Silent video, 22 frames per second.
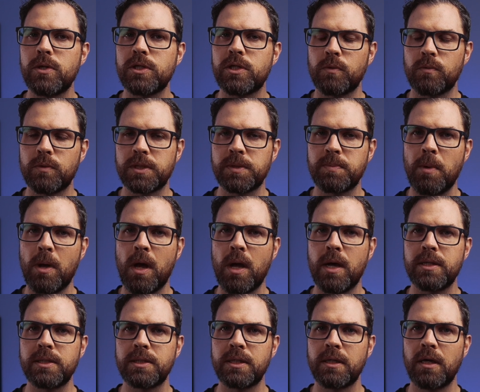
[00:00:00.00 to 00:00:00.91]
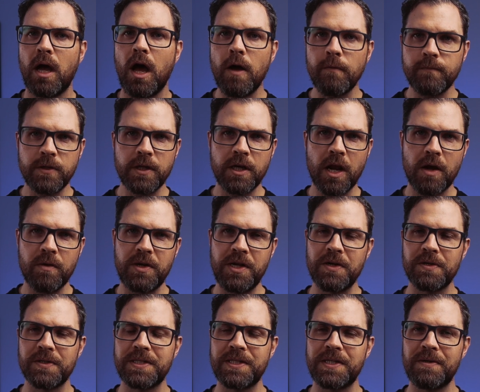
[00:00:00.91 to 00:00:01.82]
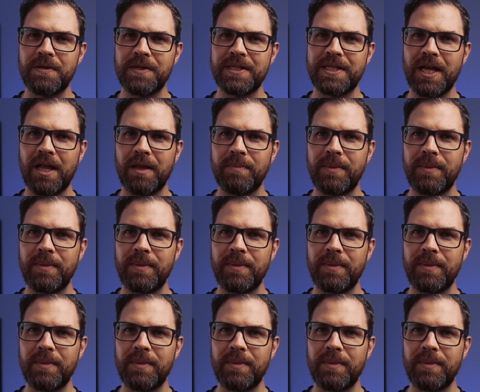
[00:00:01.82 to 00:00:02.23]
to respond. Often I would hear Siri tell